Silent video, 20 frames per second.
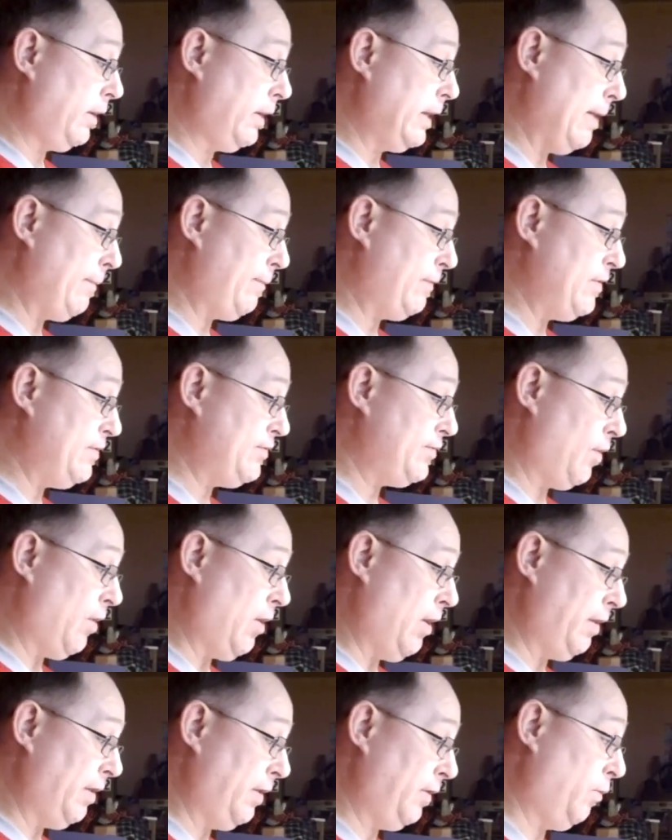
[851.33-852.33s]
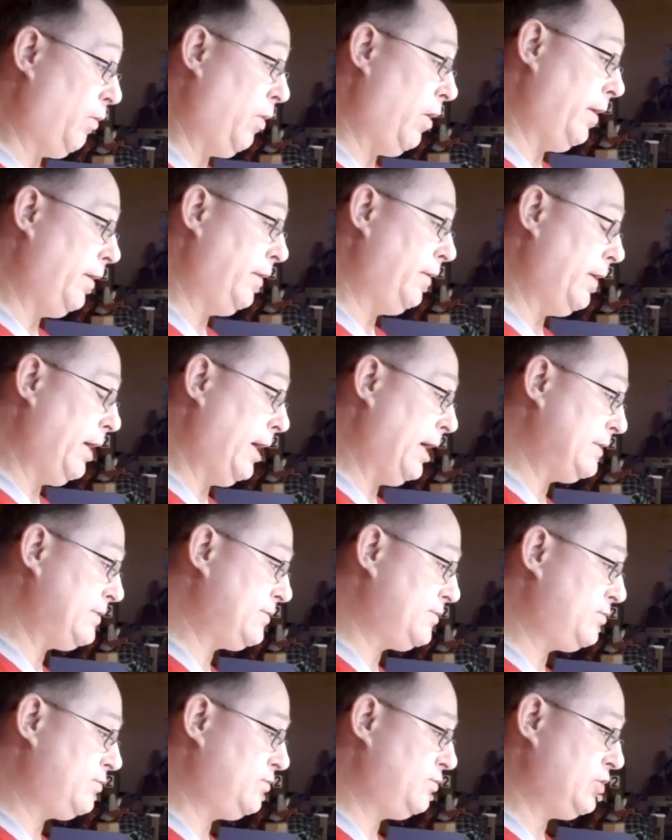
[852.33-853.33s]
Gomti's all-in-one,
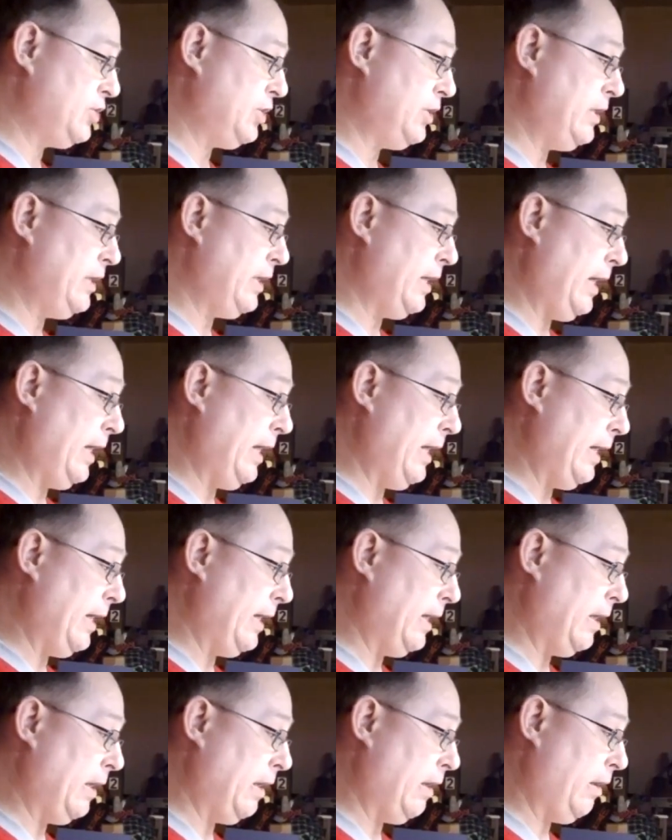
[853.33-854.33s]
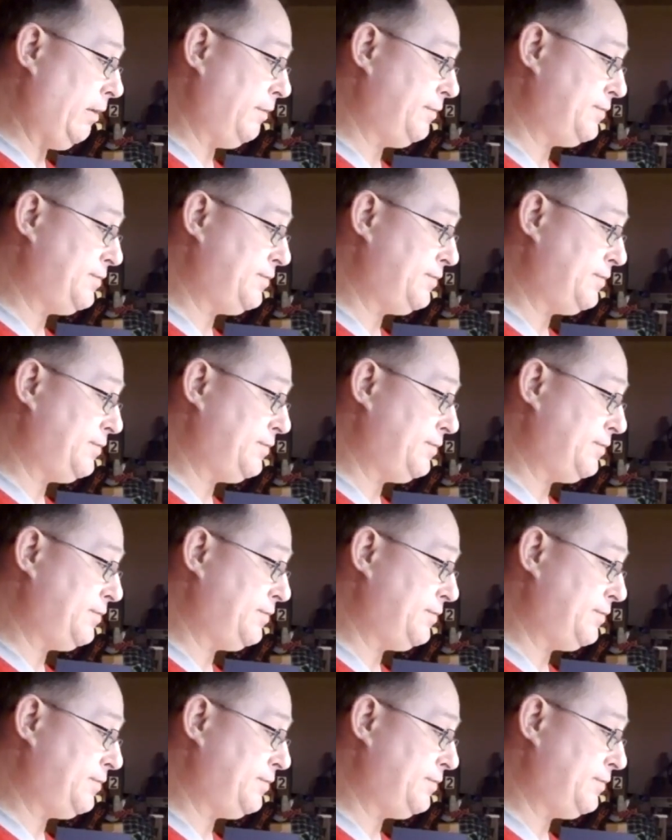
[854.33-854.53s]
S-G-A-L,